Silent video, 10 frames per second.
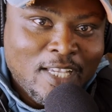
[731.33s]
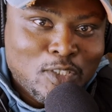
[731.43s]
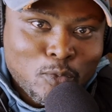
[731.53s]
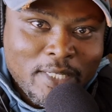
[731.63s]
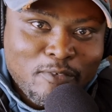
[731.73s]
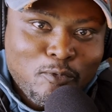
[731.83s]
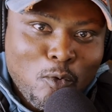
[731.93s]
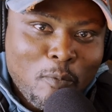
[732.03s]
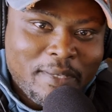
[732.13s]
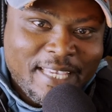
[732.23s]

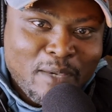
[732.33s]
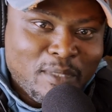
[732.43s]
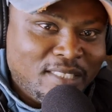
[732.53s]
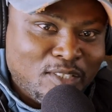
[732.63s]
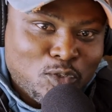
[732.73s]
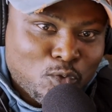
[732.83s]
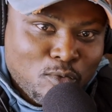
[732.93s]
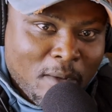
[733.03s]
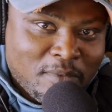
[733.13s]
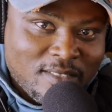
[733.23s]
24 became a
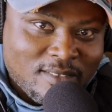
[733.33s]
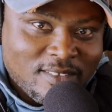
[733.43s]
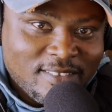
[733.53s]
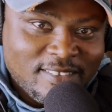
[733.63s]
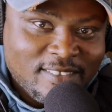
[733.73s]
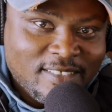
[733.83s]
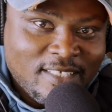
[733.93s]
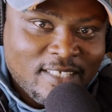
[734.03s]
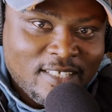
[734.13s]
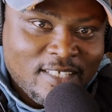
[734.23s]
disruptor.
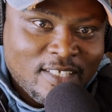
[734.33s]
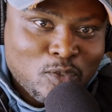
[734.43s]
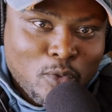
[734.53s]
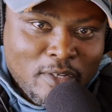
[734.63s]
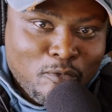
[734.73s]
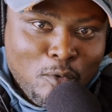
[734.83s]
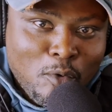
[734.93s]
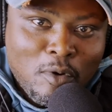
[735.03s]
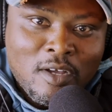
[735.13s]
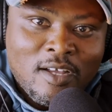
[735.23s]

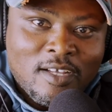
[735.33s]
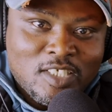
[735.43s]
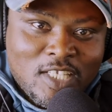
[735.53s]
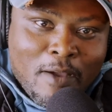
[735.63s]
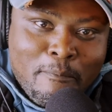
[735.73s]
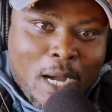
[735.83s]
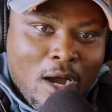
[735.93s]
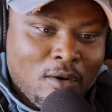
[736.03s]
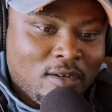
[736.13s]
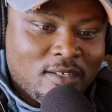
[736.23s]
24, Jack
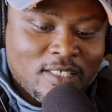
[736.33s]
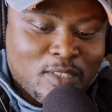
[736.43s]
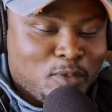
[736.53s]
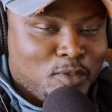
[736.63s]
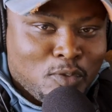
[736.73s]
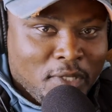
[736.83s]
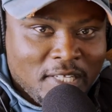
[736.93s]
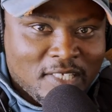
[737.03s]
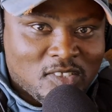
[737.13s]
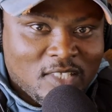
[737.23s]
Bauer, doing
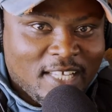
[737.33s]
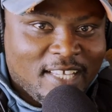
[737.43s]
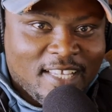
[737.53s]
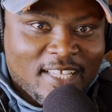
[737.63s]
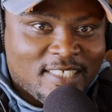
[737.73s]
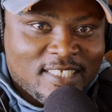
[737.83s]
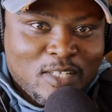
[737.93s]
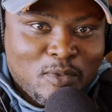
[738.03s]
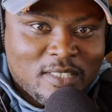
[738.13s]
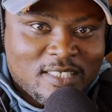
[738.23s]
his thing, and
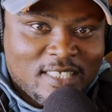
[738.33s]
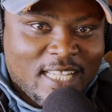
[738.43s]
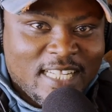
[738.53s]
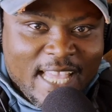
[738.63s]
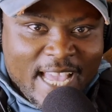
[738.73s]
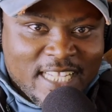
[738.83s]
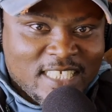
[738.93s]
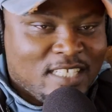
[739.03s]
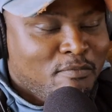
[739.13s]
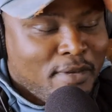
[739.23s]
it was an
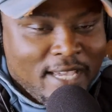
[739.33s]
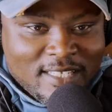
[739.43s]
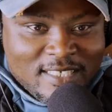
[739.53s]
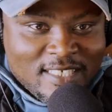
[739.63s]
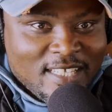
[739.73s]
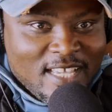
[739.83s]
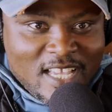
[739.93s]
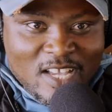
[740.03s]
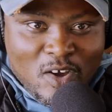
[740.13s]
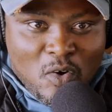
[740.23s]
action-packed
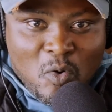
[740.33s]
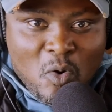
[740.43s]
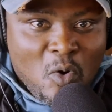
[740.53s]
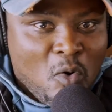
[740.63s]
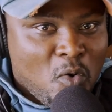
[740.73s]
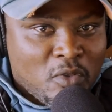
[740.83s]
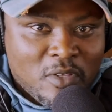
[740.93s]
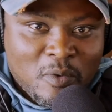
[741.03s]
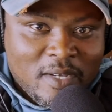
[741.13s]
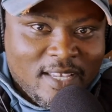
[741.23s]
all
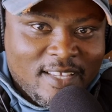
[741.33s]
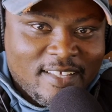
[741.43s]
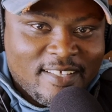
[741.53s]
the way.